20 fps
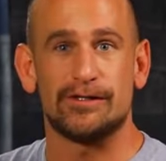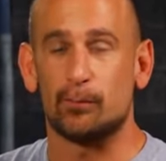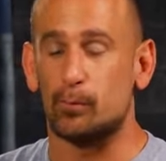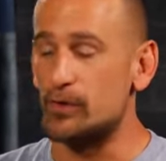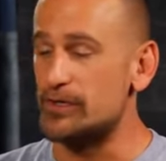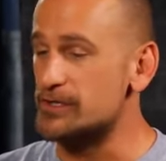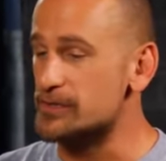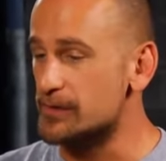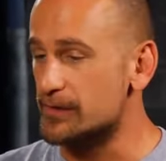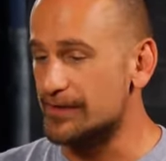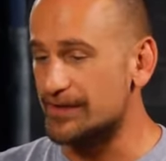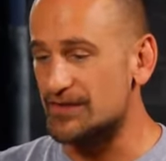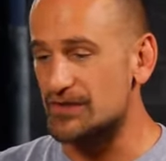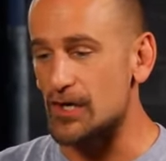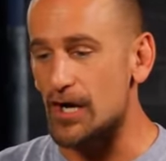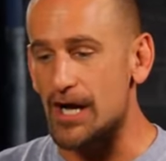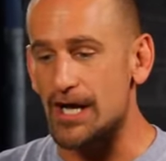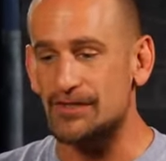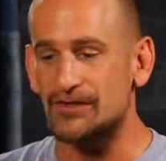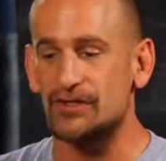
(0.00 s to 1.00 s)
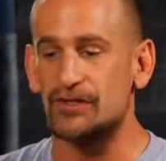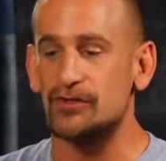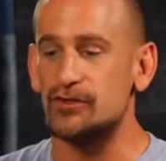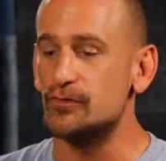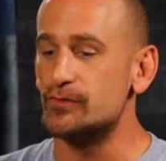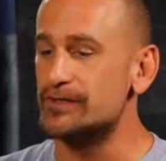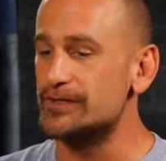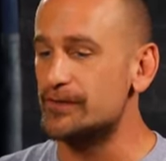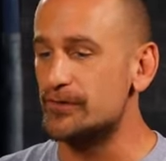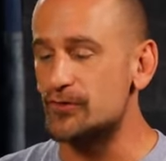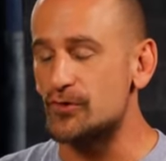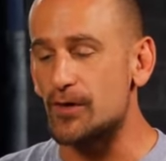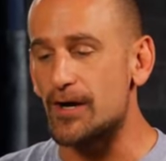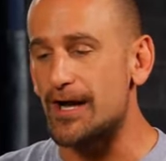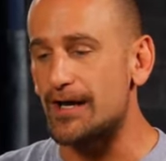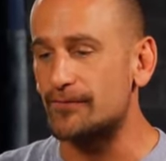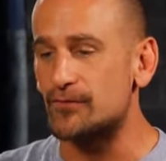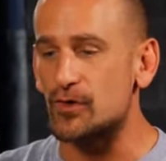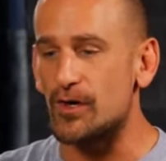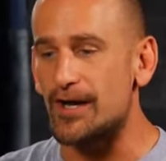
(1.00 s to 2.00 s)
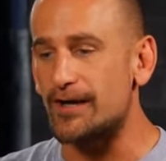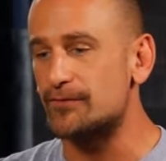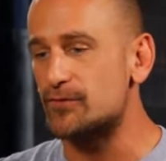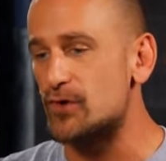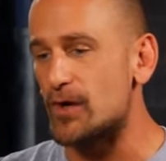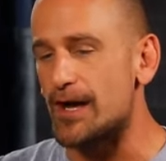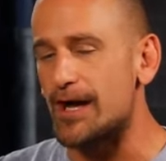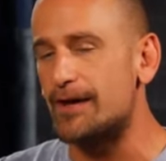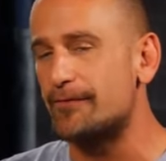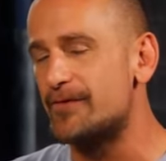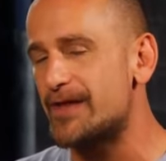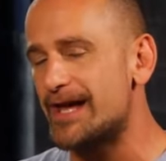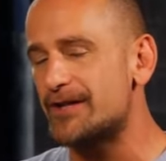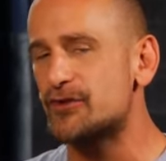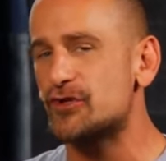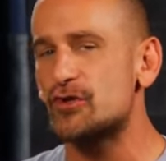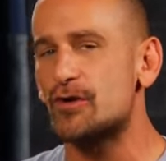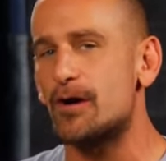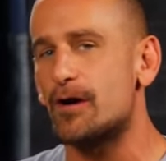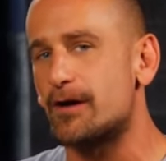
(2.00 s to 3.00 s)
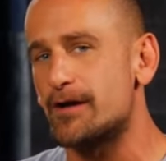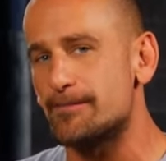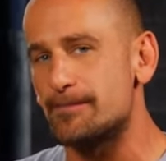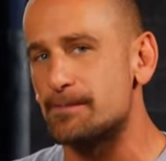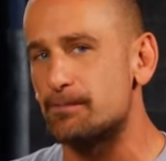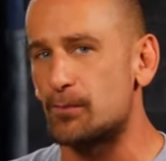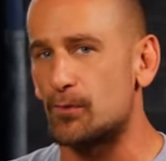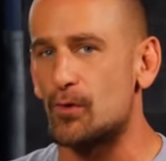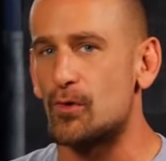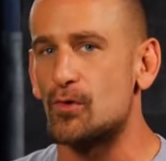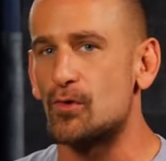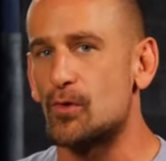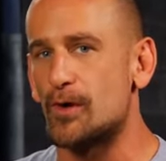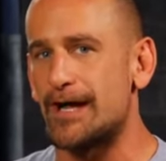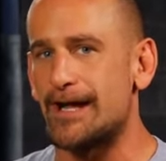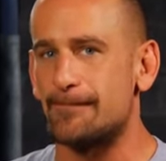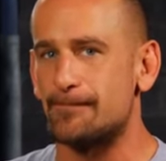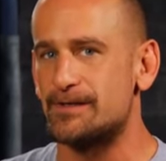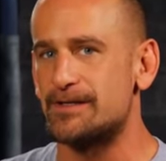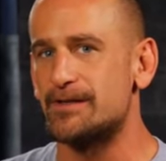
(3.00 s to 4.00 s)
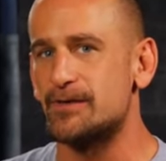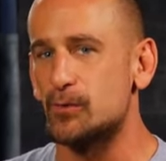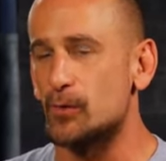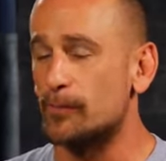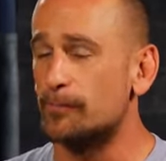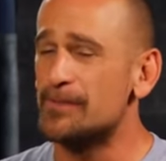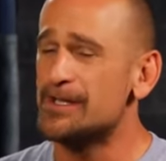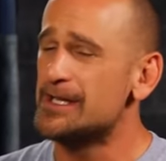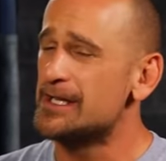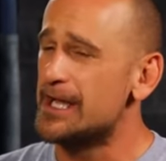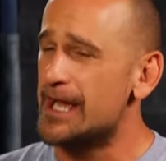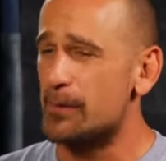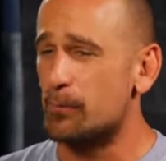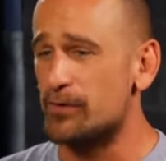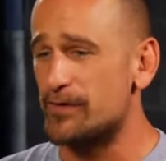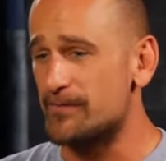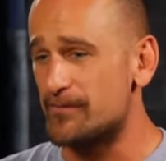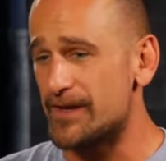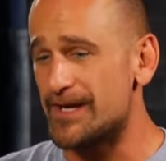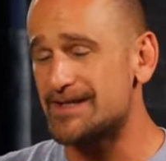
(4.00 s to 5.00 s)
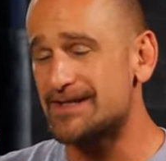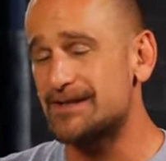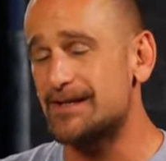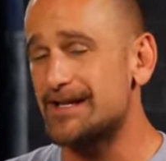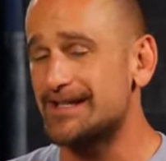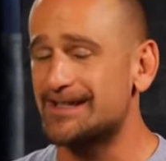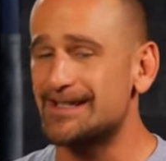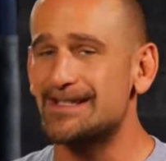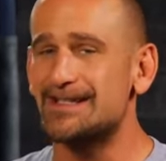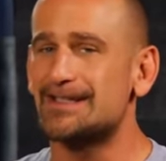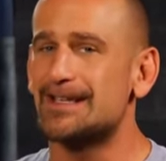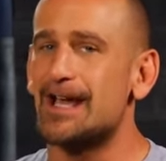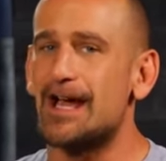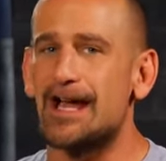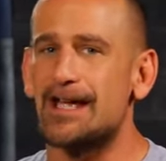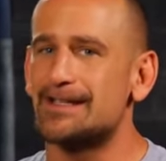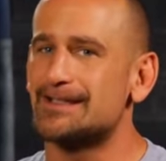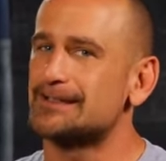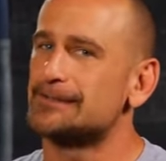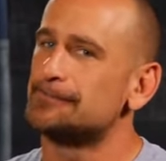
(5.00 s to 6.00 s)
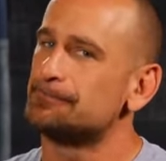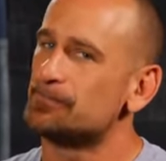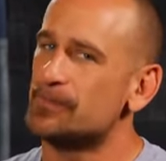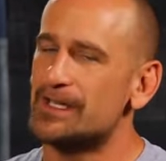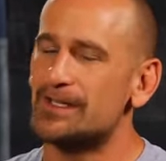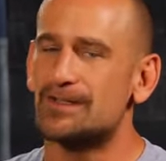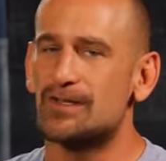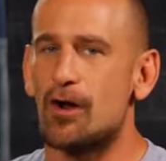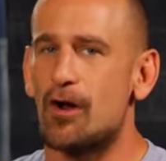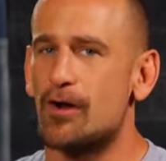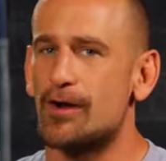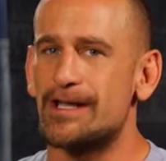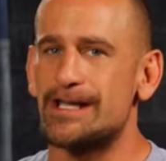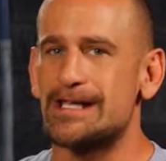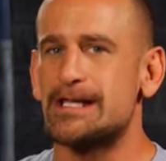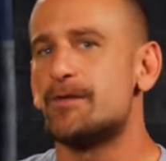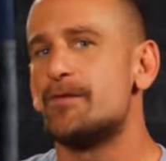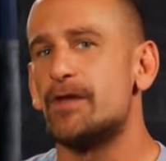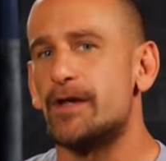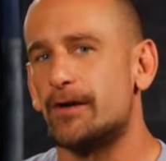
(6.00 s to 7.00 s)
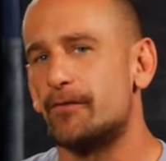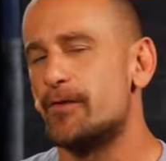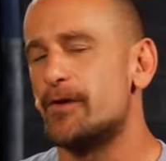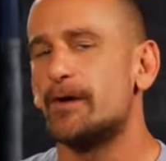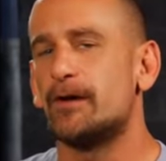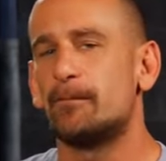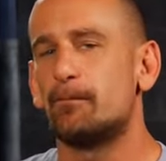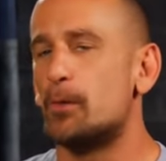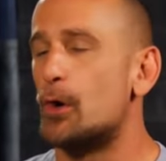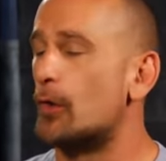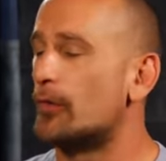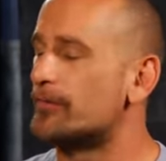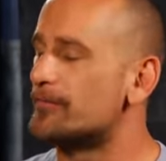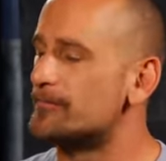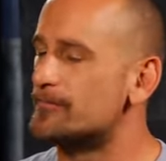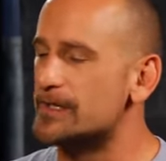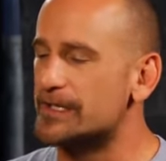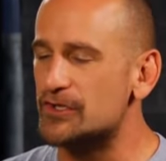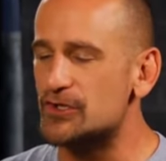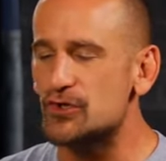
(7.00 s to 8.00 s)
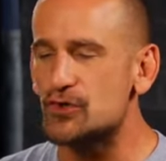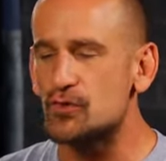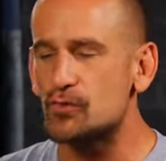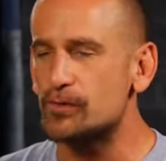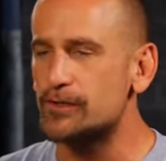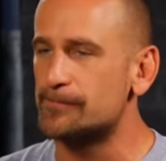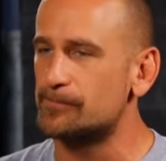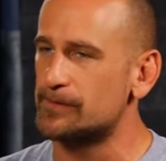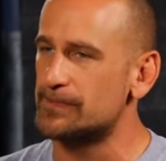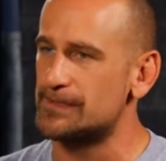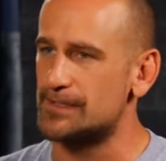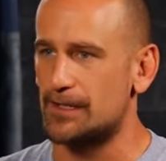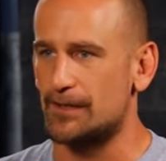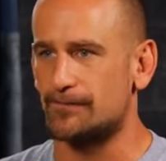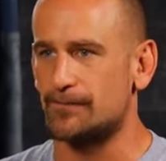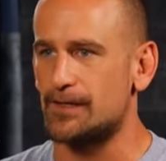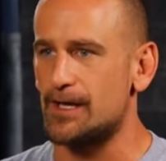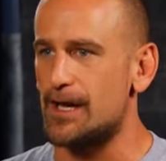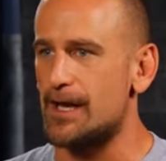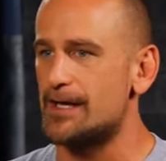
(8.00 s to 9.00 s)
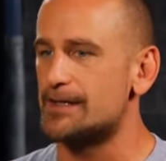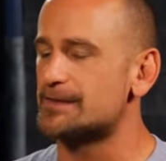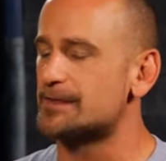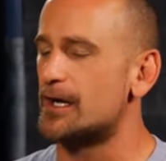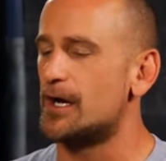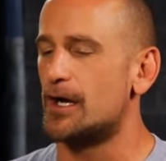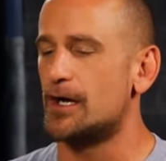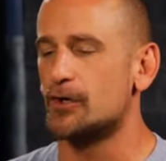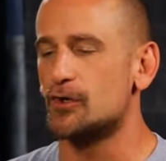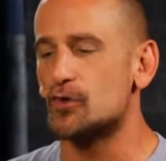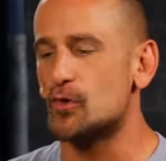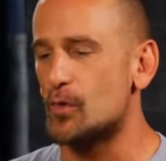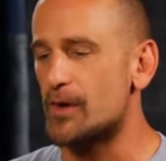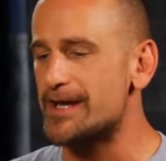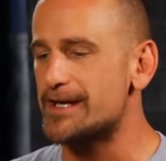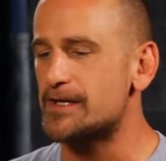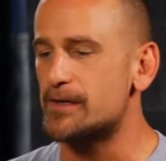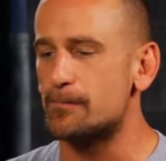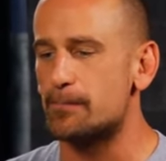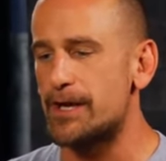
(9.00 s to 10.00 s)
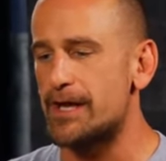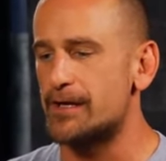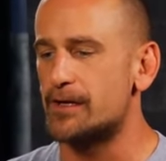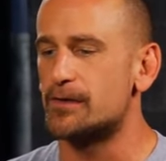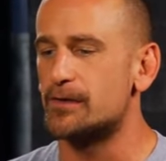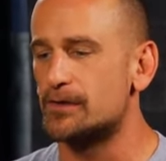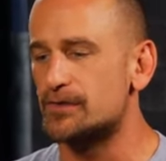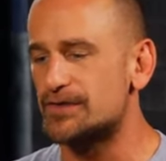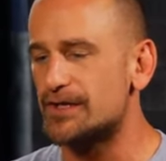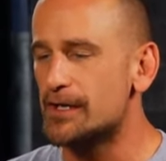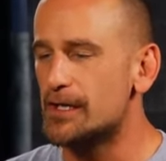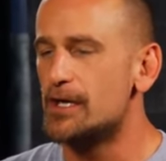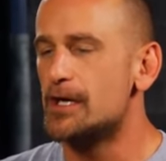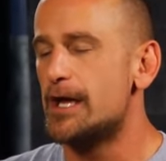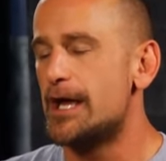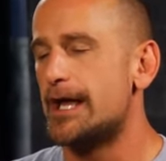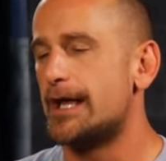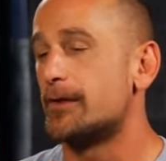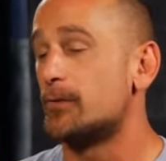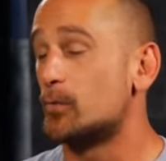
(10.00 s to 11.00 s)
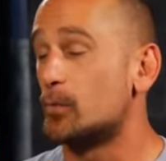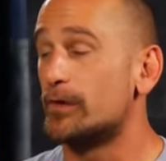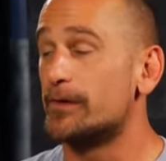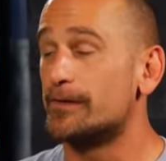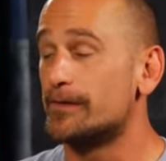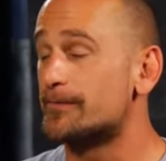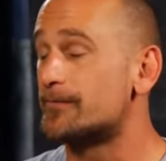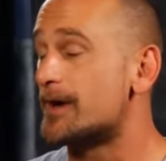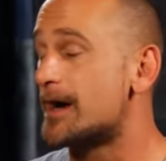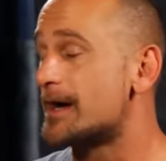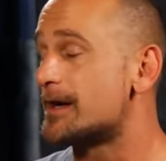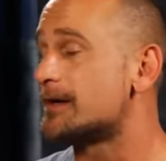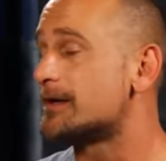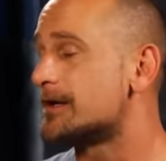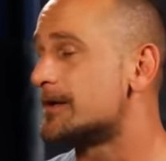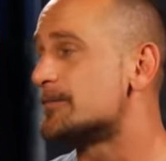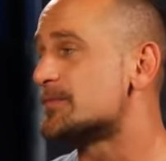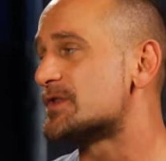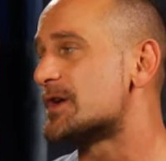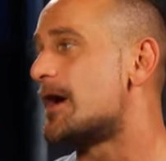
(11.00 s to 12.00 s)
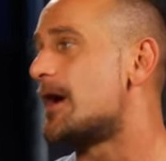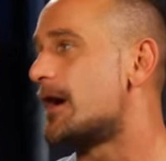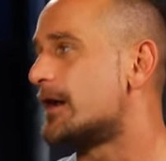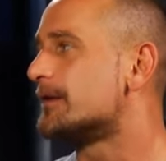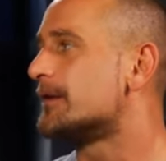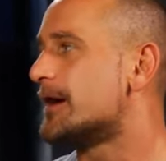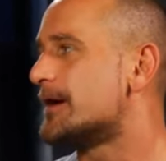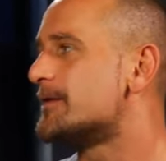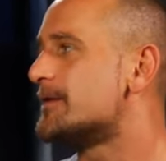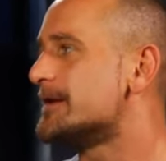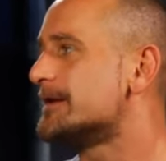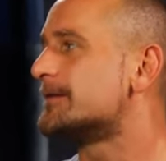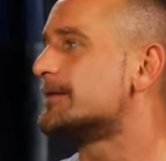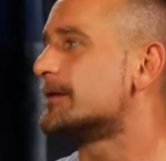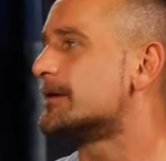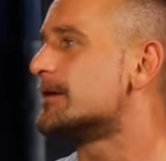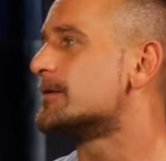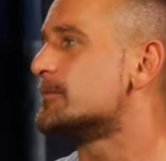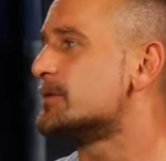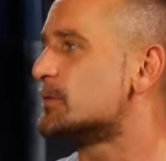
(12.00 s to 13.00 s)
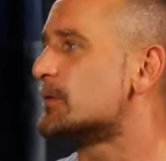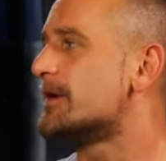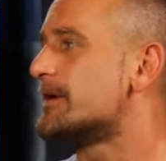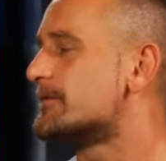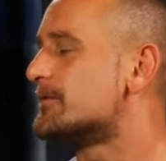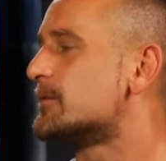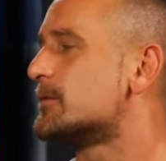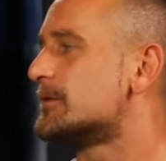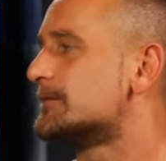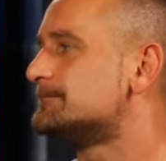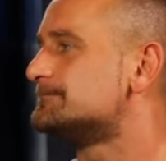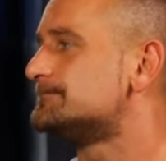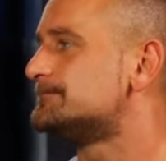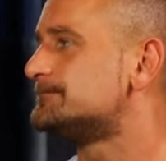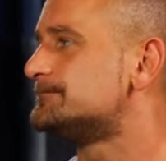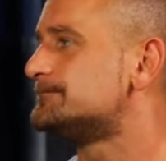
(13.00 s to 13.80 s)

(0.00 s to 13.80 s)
When you're exhausted, you need to drive, drive, drive. That should already be programmed into them. And with vets like these guys, it's already in there. They're both extremely tough guys, great competitors. And when the fire comes on, I think they're going to be ready for it.